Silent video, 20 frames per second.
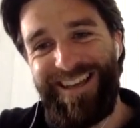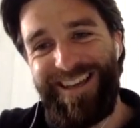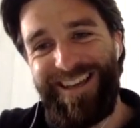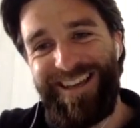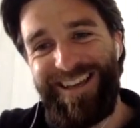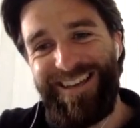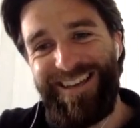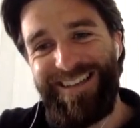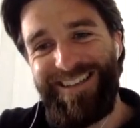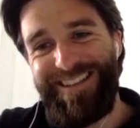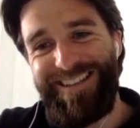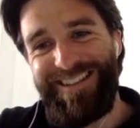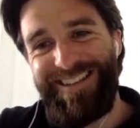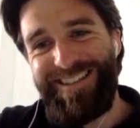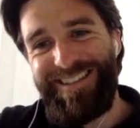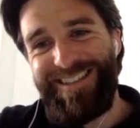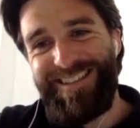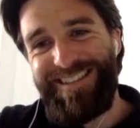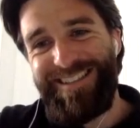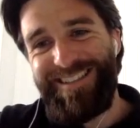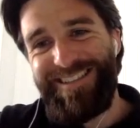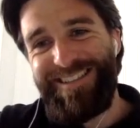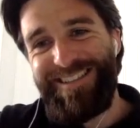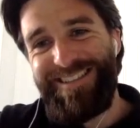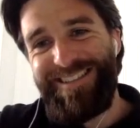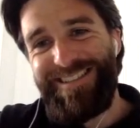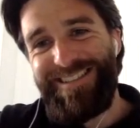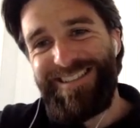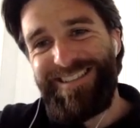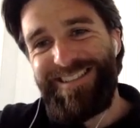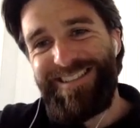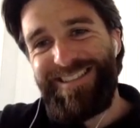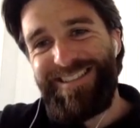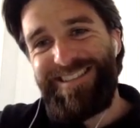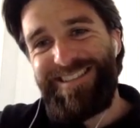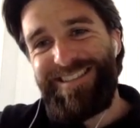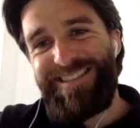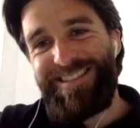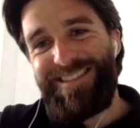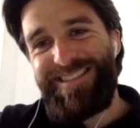
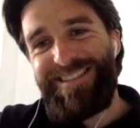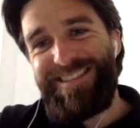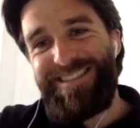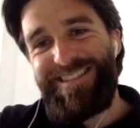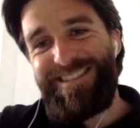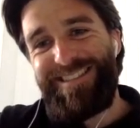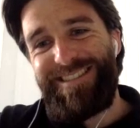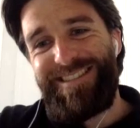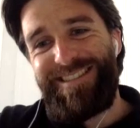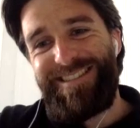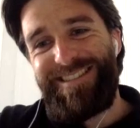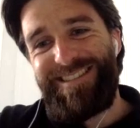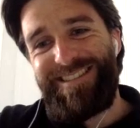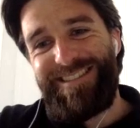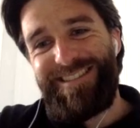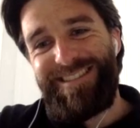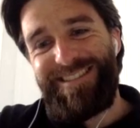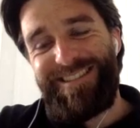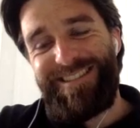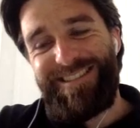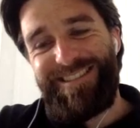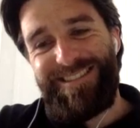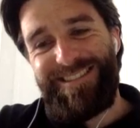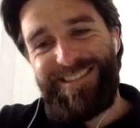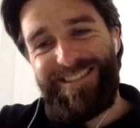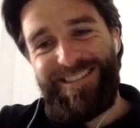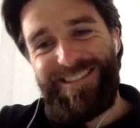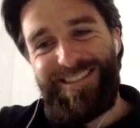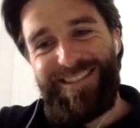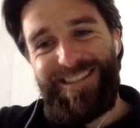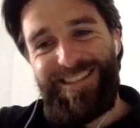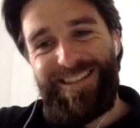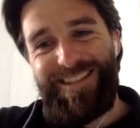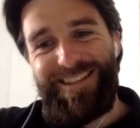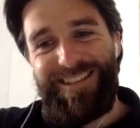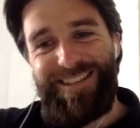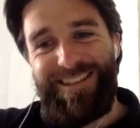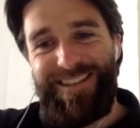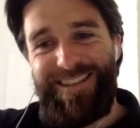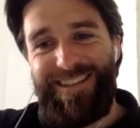
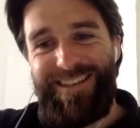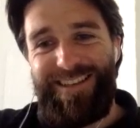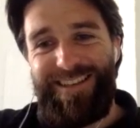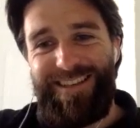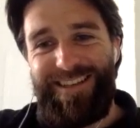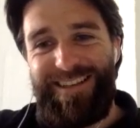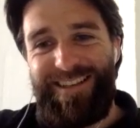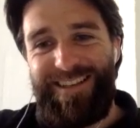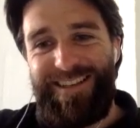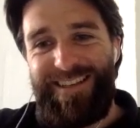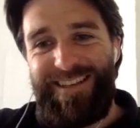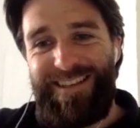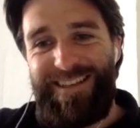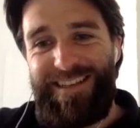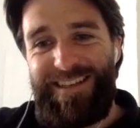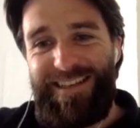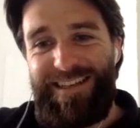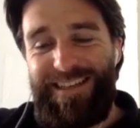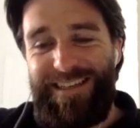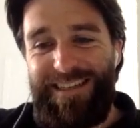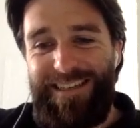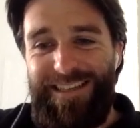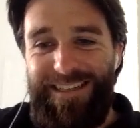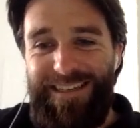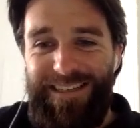(silent)